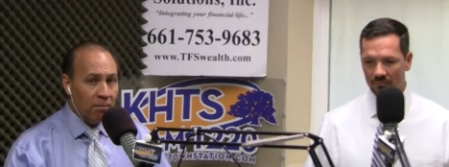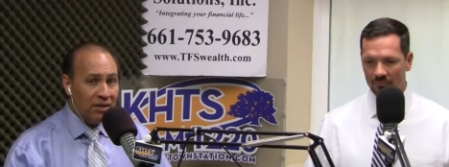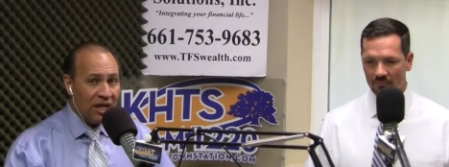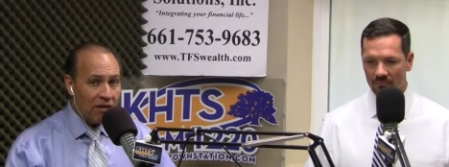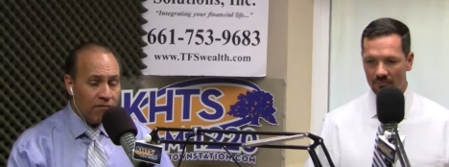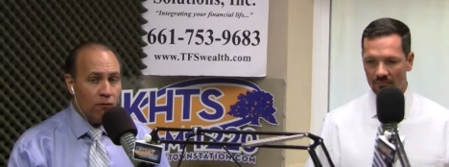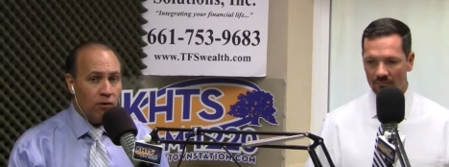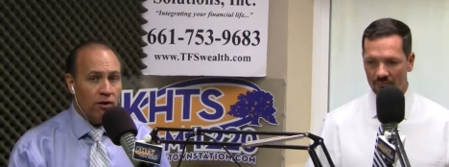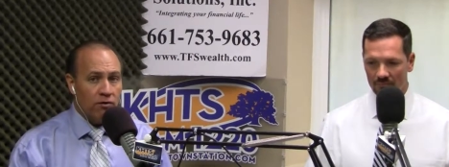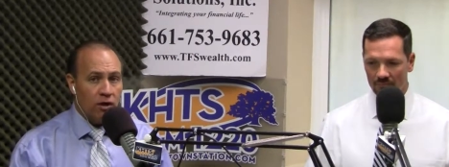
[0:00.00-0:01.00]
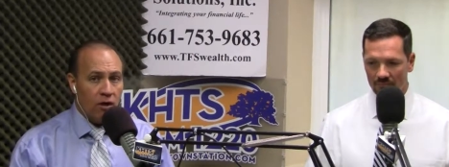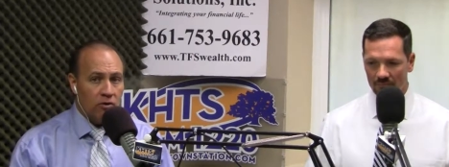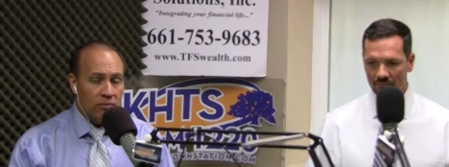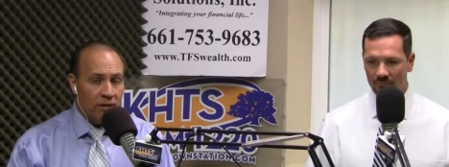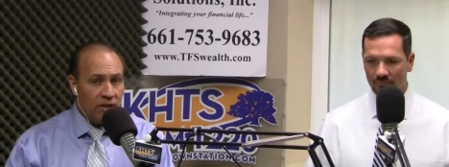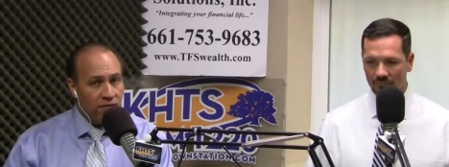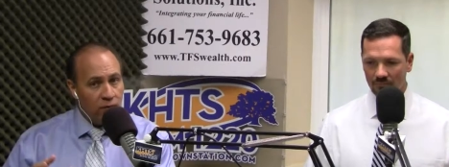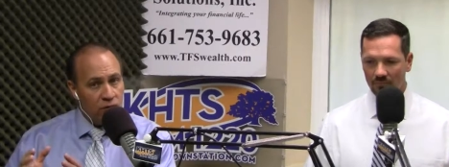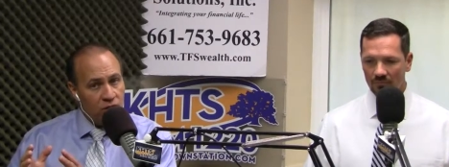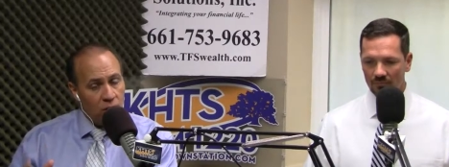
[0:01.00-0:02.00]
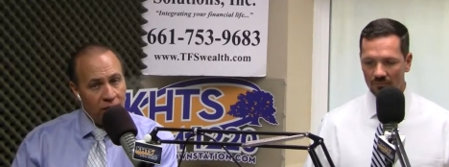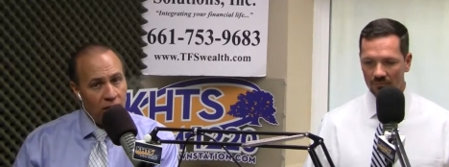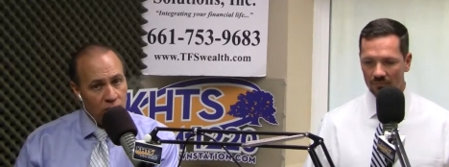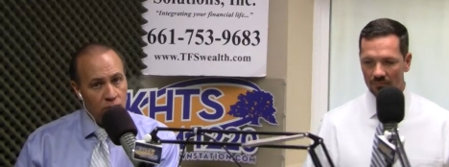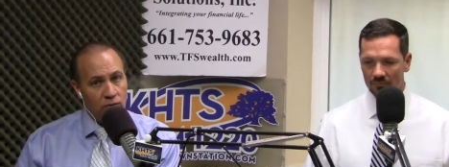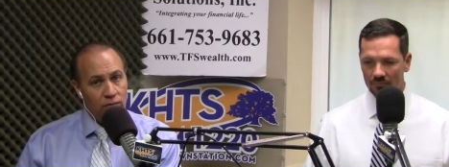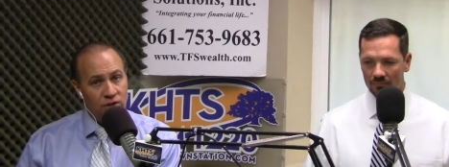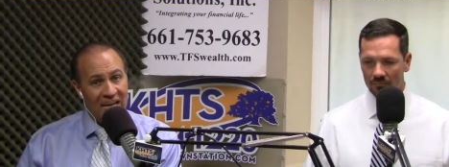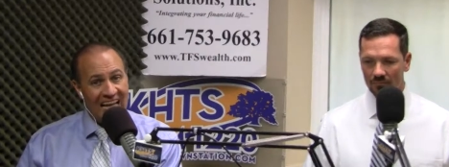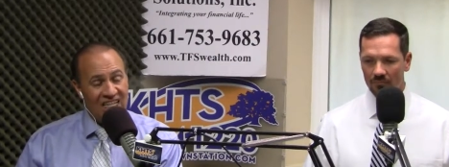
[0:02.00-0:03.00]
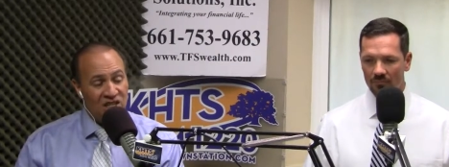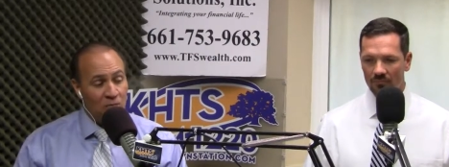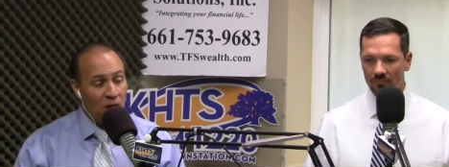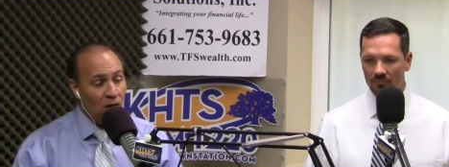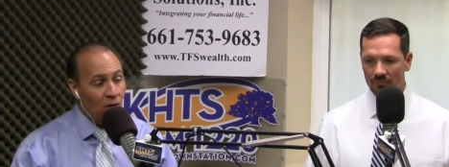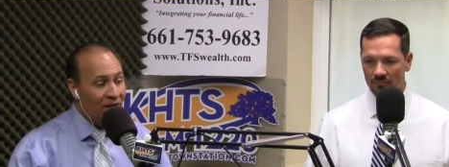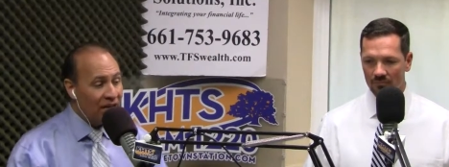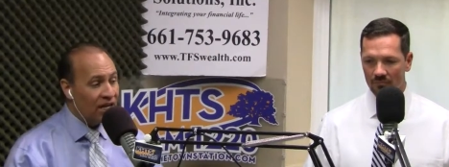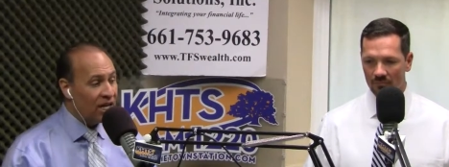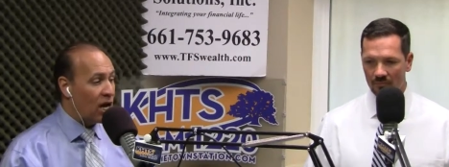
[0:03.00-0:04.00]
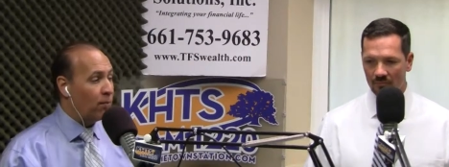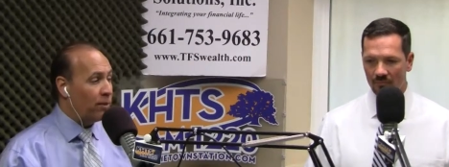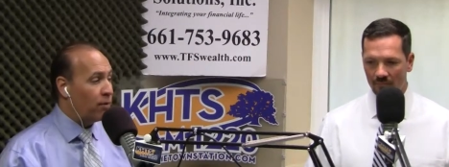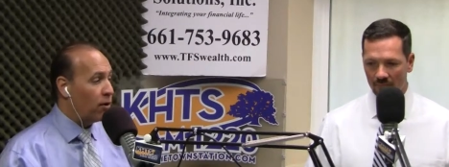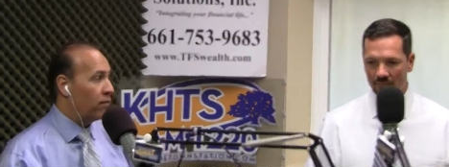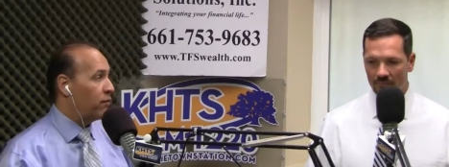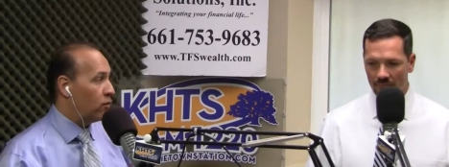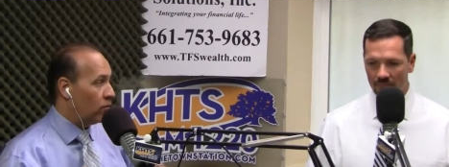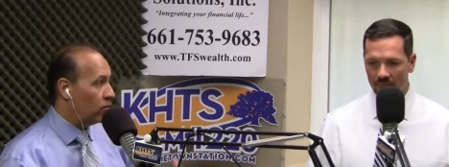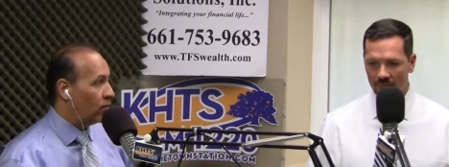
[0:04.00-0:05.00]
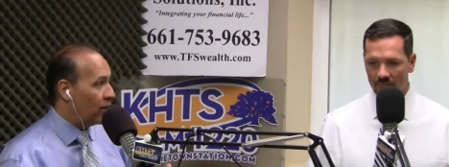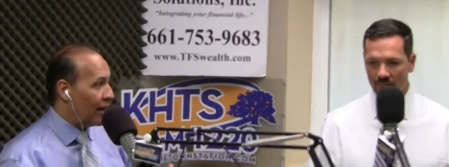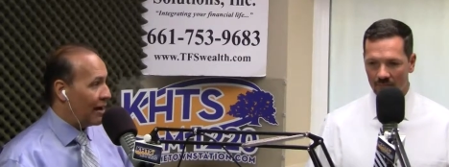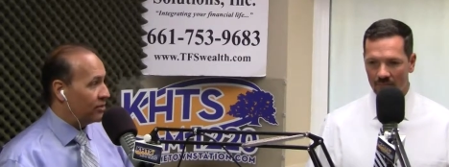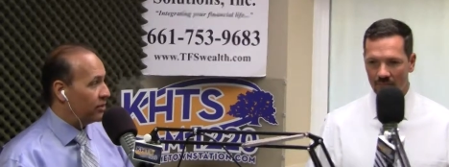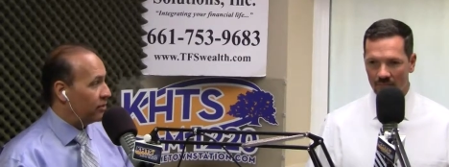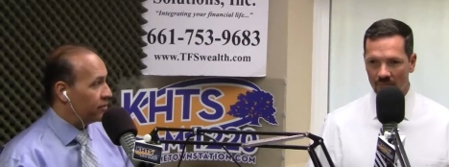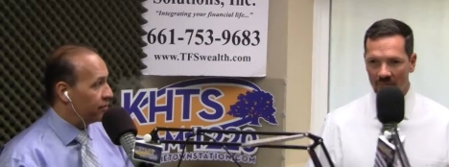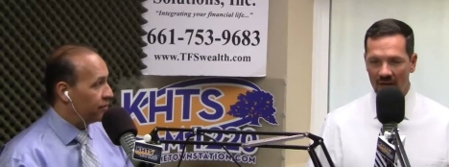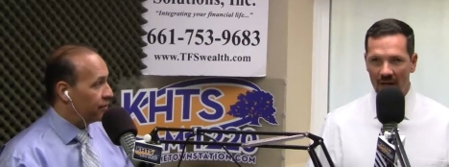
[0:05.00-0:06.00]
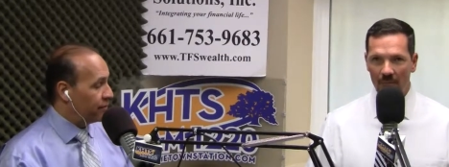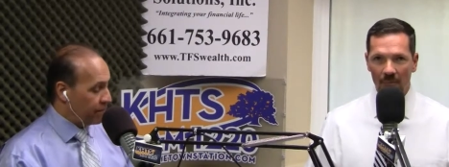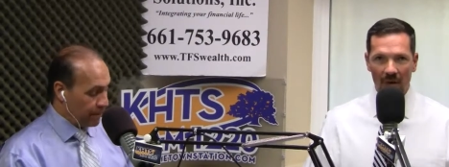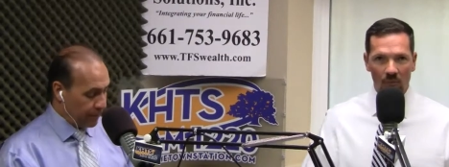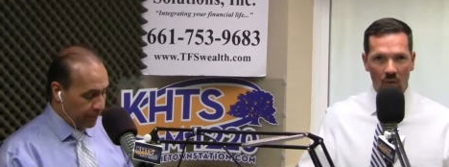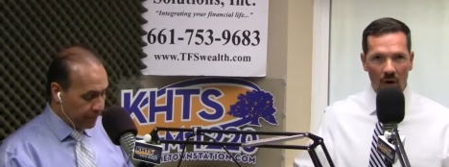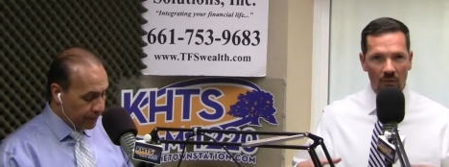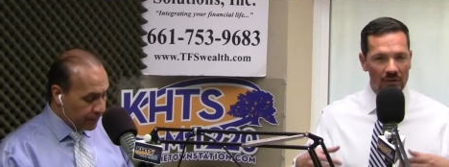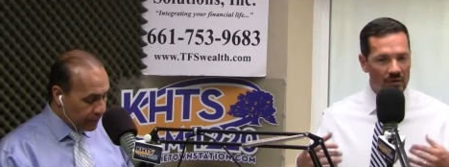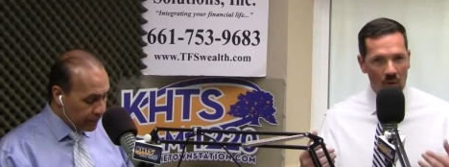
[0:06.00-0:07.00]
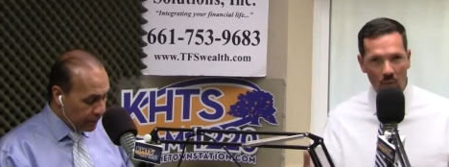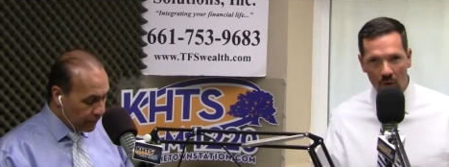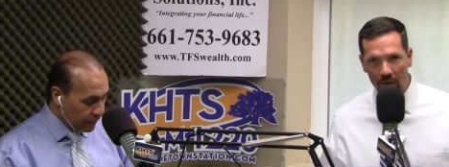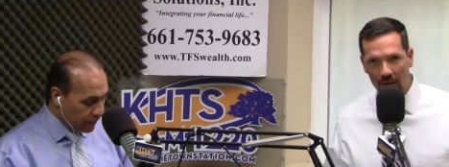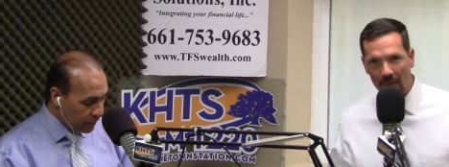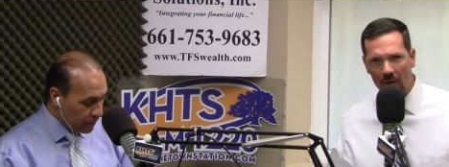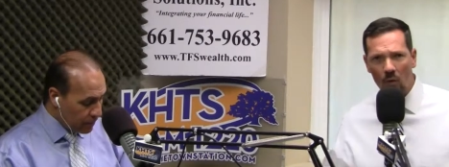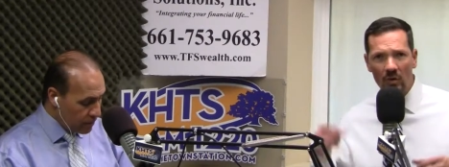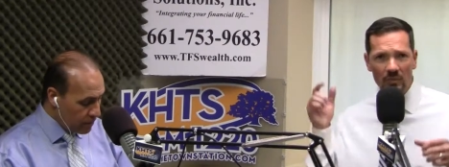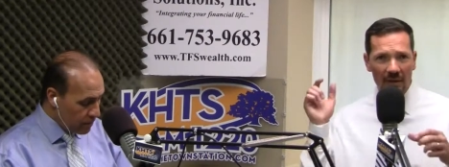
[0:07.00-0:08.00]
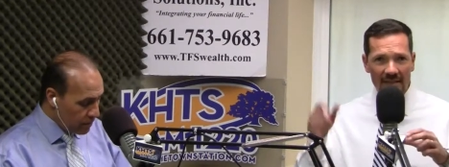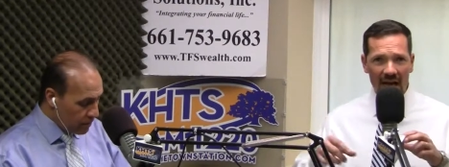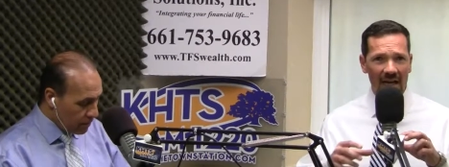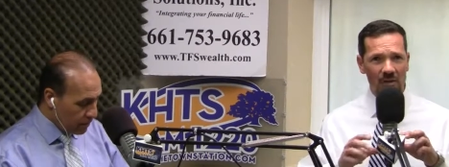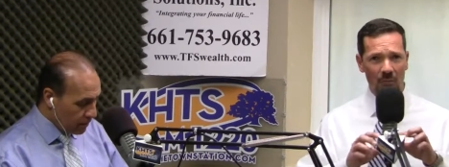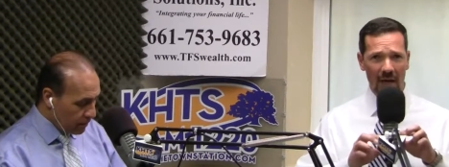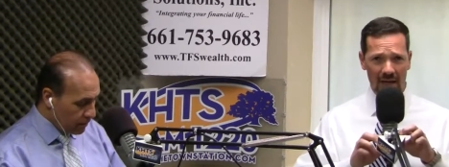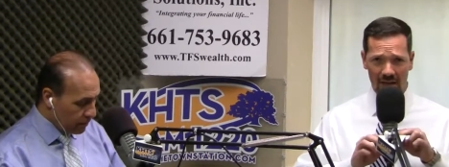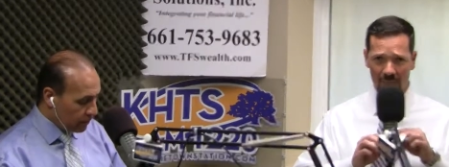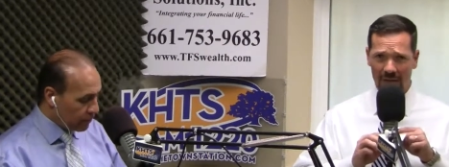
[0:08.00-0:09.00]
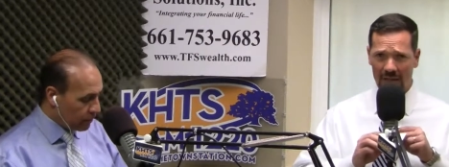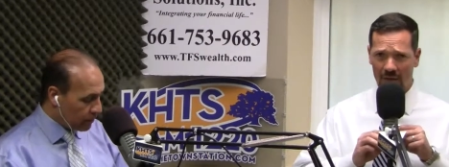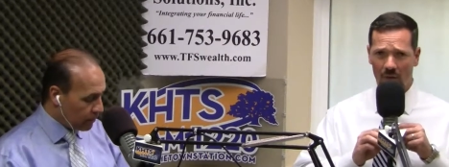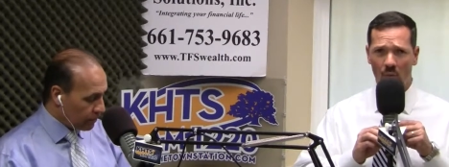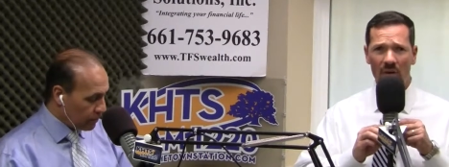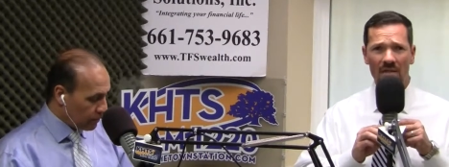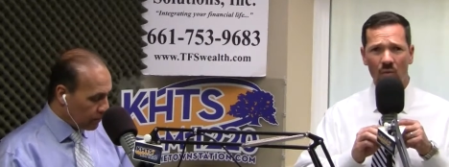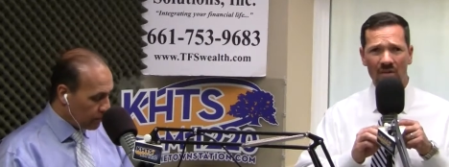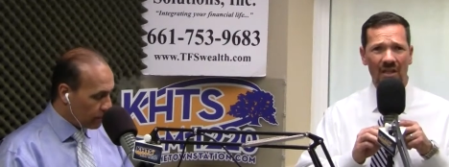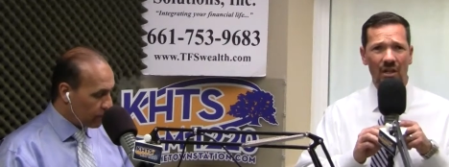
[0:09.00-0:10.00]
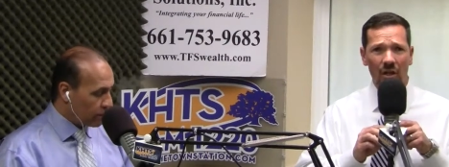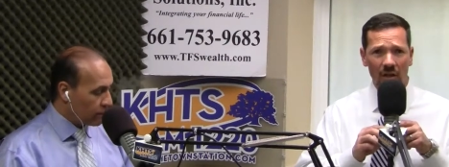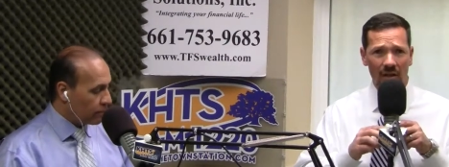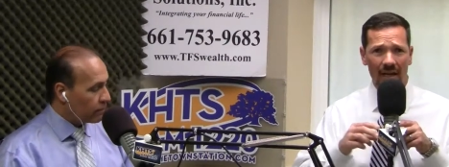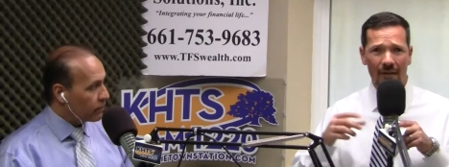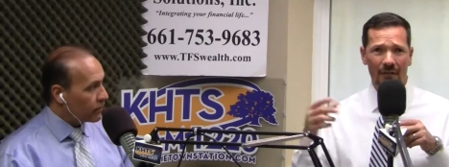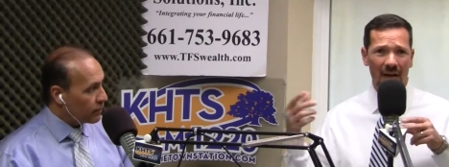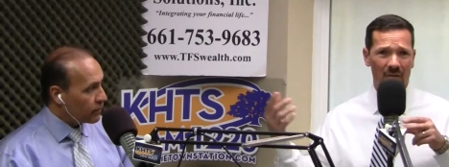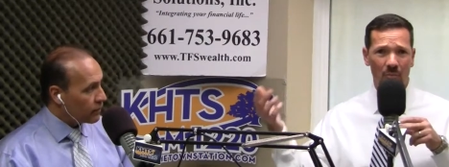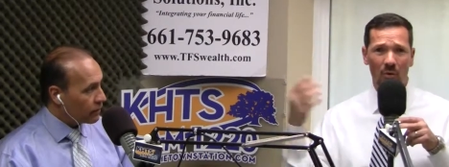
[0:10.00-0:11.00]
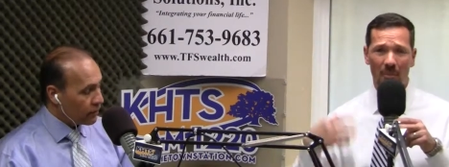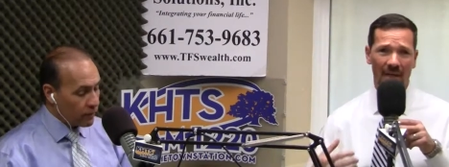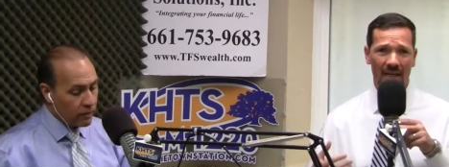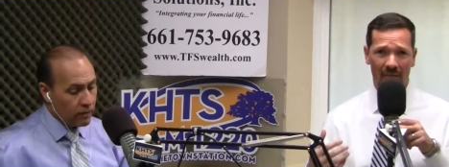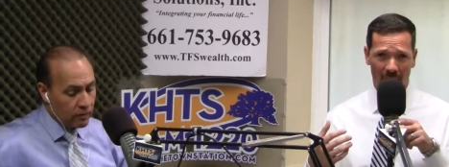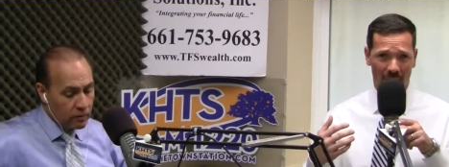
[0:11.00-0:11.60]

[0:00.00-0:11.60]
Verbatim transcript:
Speaker 1: But that $400 a month, if it was going out the door for debt, tomorrow it can now be part of your assets.
Speaker 2: And and we're always so worried about oh, what's my tax bracket going to be later on? What what's it going to look like if I have to pull money out of my